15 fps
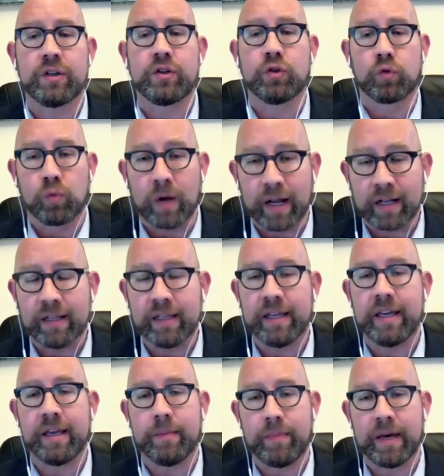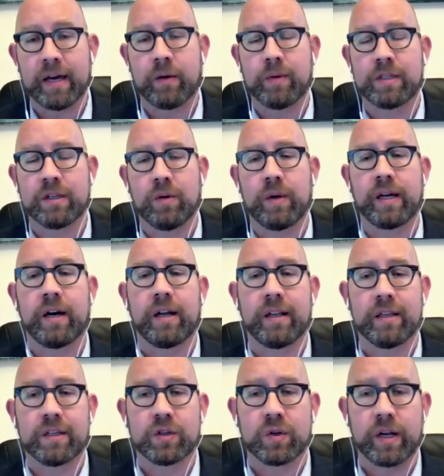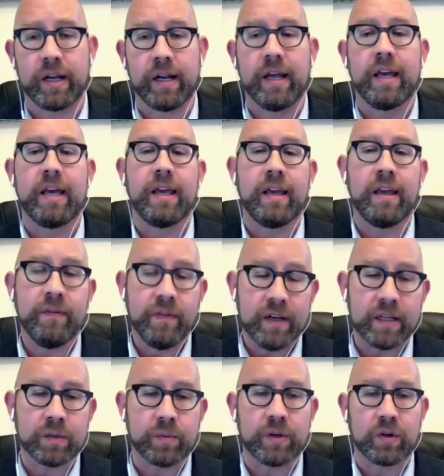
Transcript: to directly impact what's going on in the street, even as we